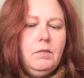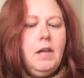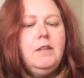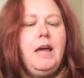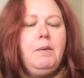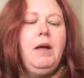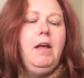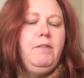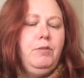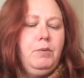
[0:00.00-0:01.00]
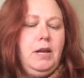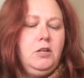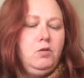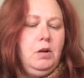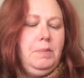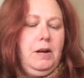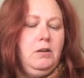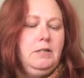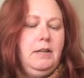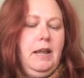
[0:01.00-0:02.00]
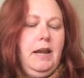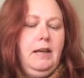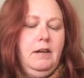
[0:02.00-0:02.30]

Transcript: And that way I'll have 3 shorty pairs, and then I